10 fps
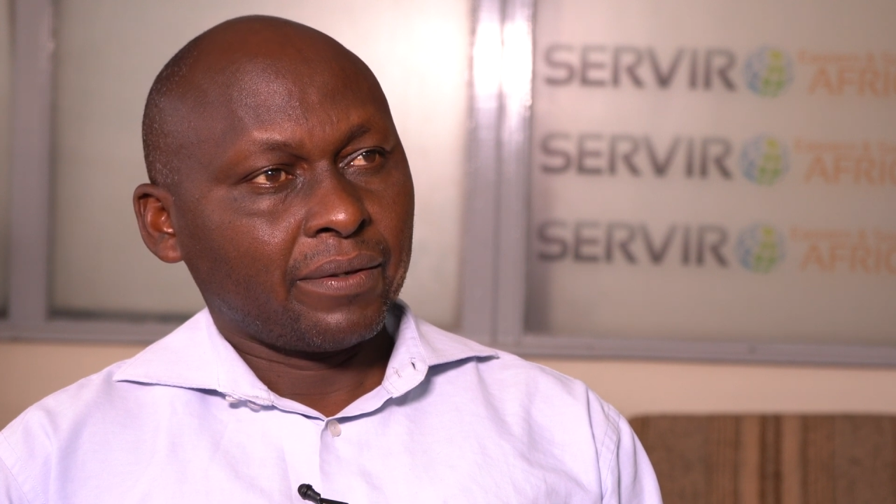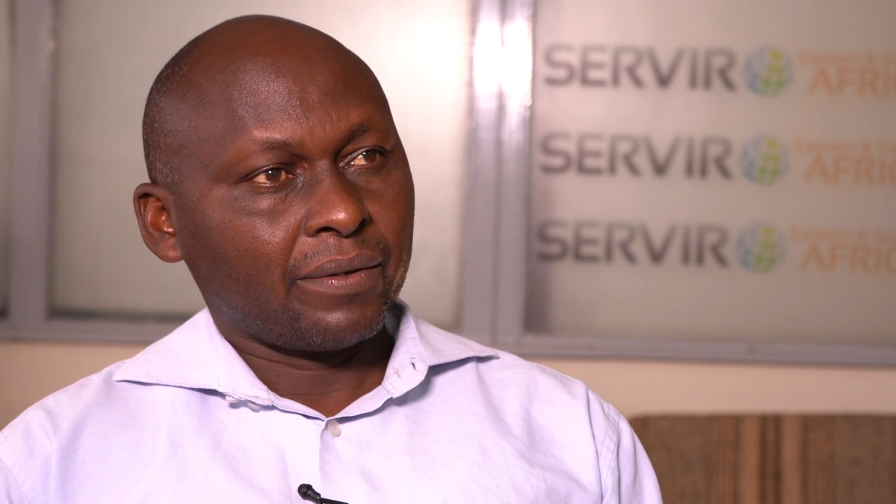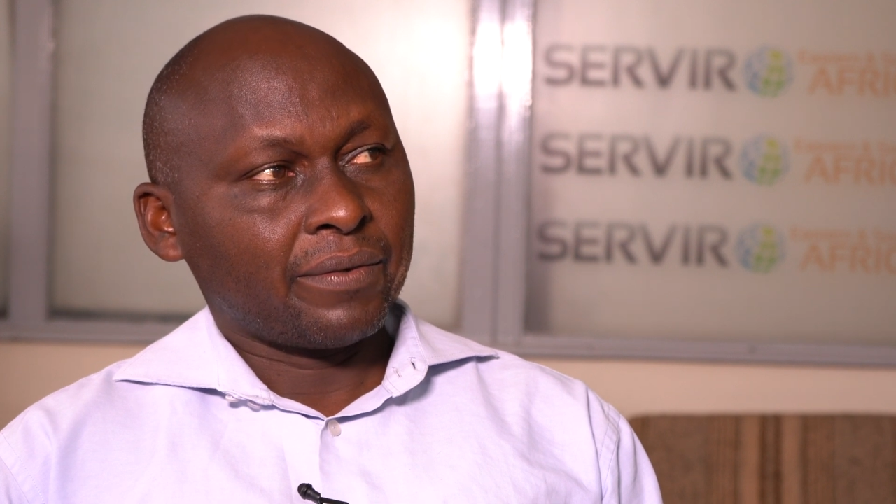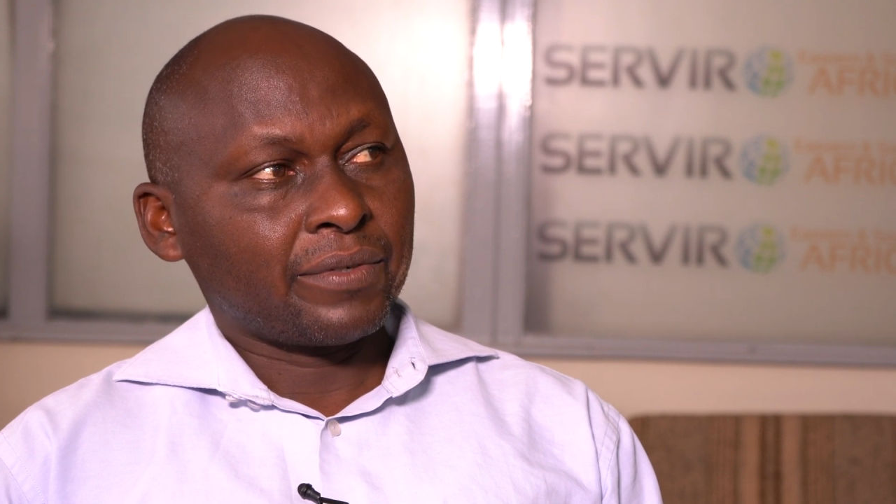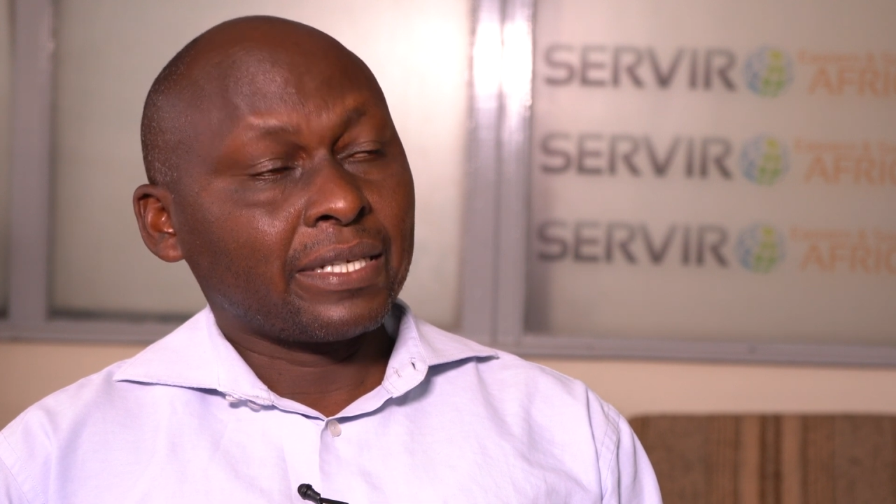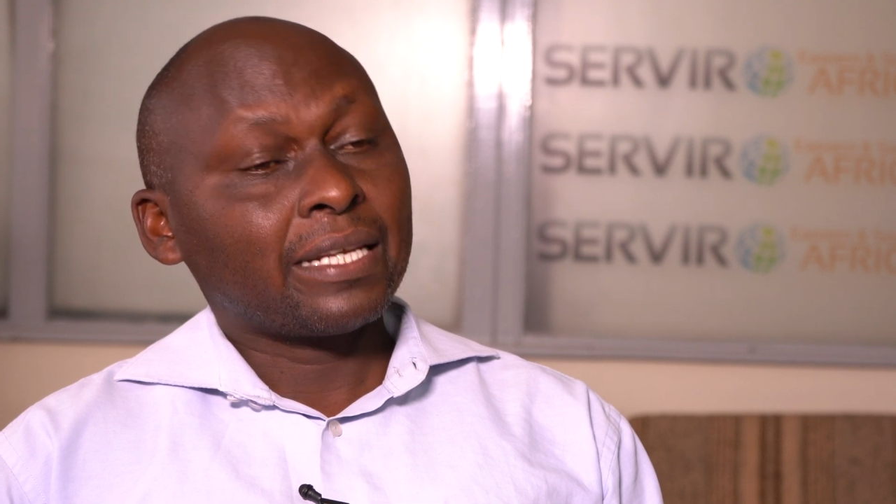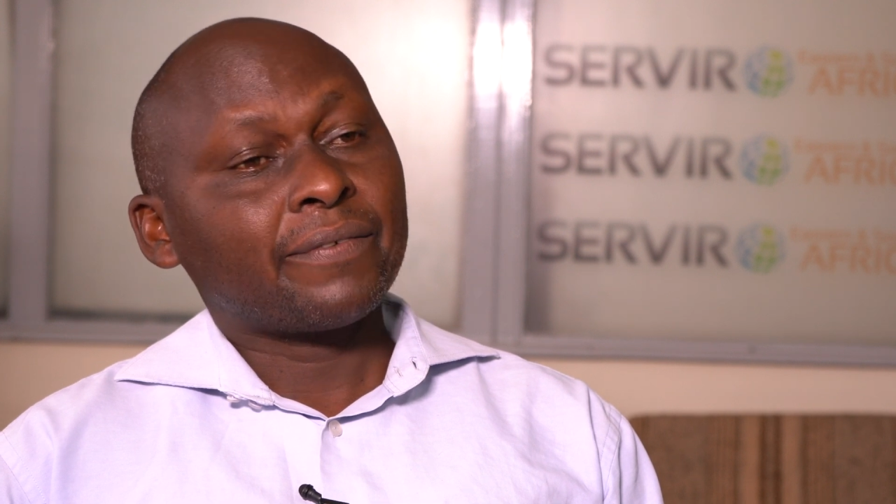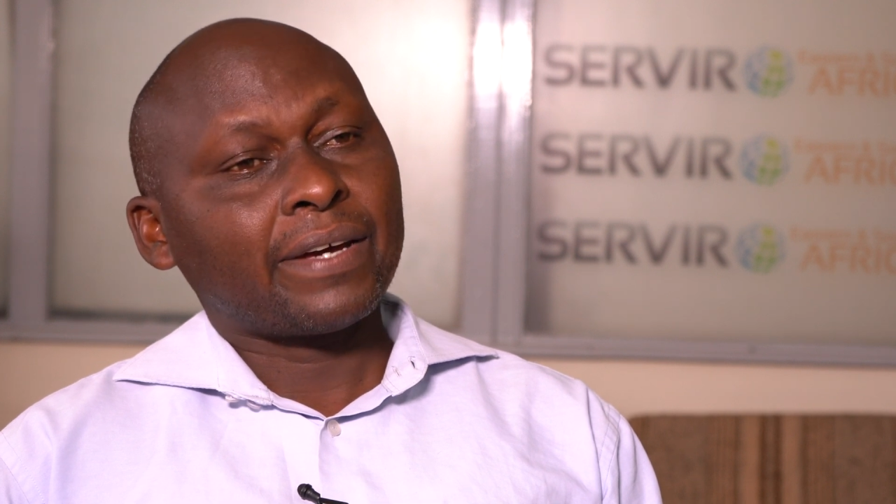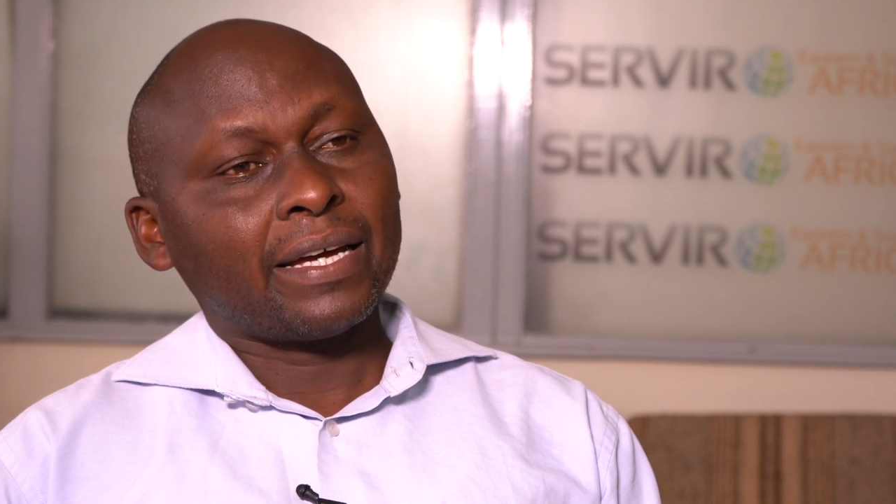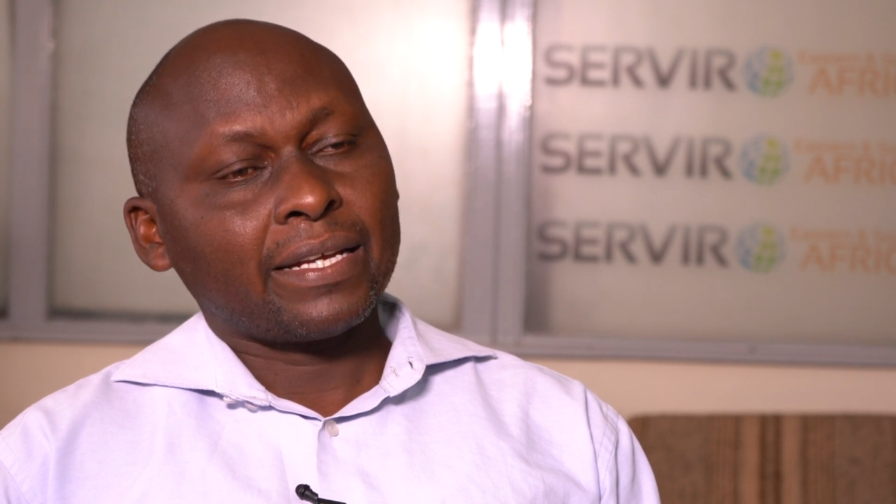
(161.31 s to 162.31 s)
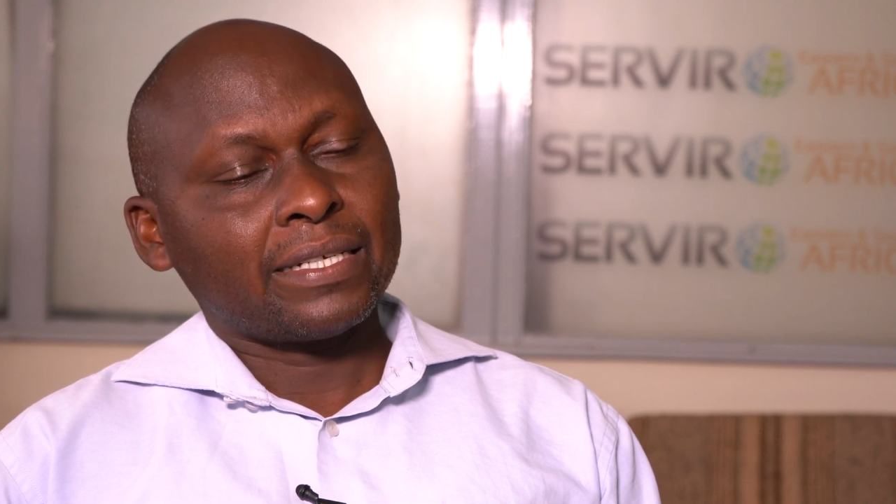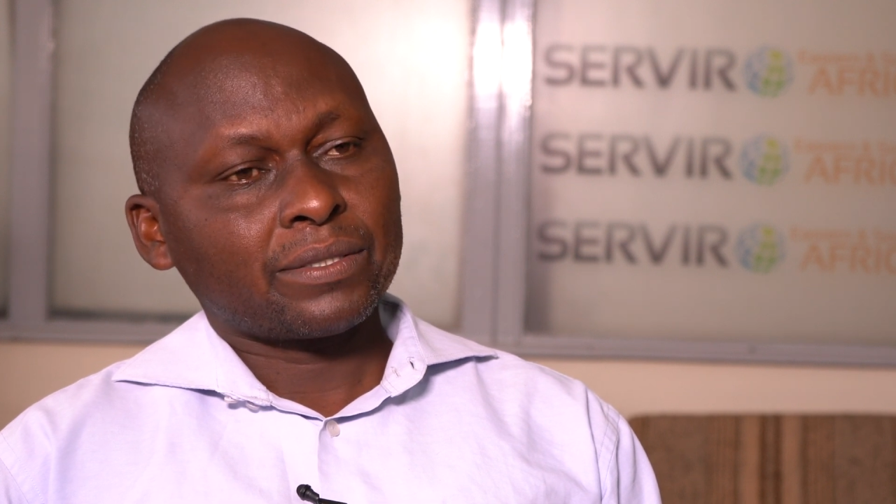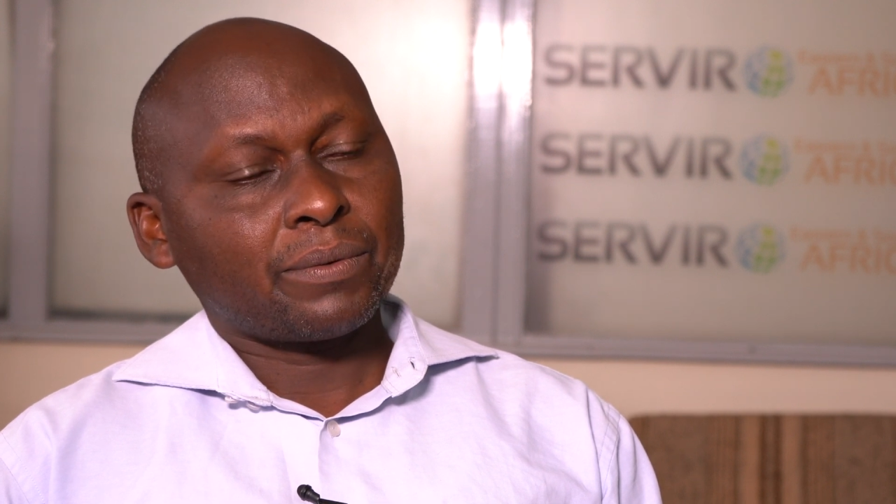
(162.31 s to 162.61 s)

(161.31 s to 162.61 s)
We have to identify areas